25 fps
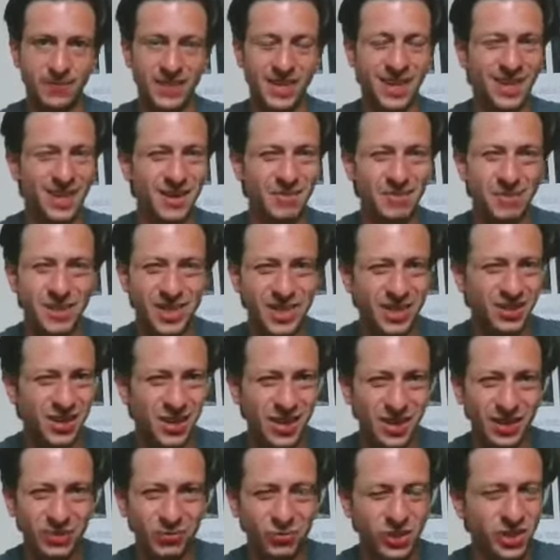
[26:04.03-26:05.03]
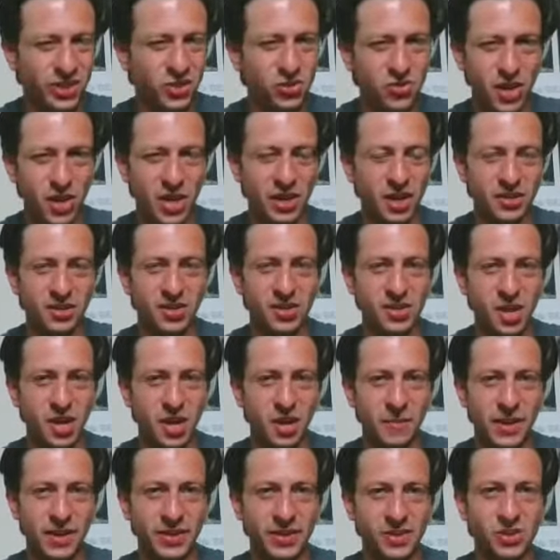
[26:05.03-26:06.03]
And I really try not to
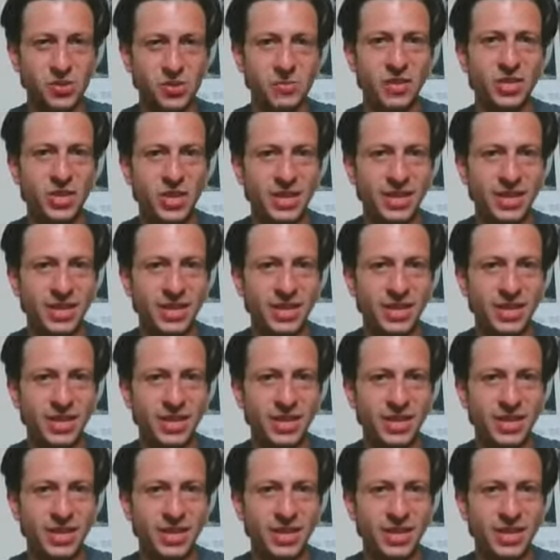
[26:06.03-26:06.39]
talk about this too much.